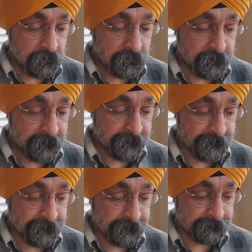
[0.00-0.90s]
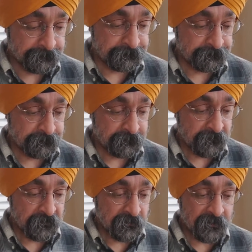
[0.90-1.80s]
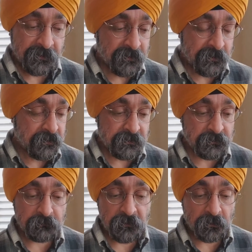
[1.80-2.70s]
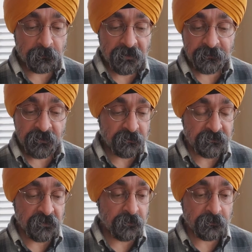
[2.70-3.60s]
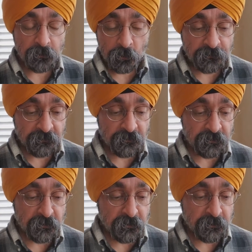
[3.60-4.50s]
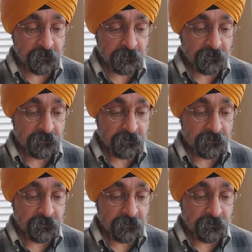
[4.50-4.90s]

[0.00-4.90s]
And it maybe the seller knows everything,